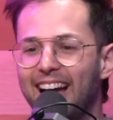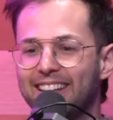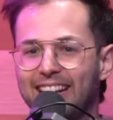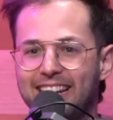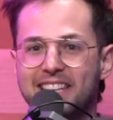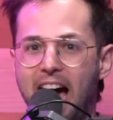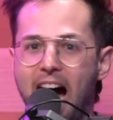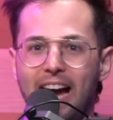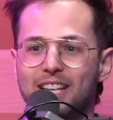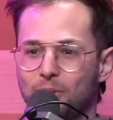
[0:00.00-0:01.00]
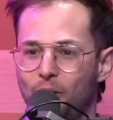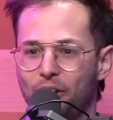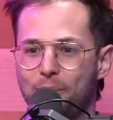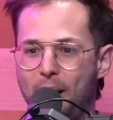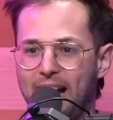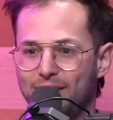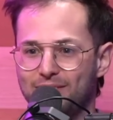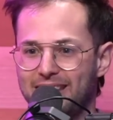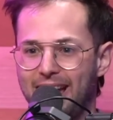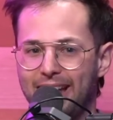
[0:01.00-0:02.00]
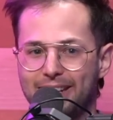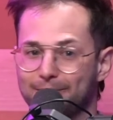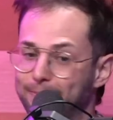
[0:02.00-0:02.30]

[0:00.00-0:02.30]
And like his eyes roll to the back of his head.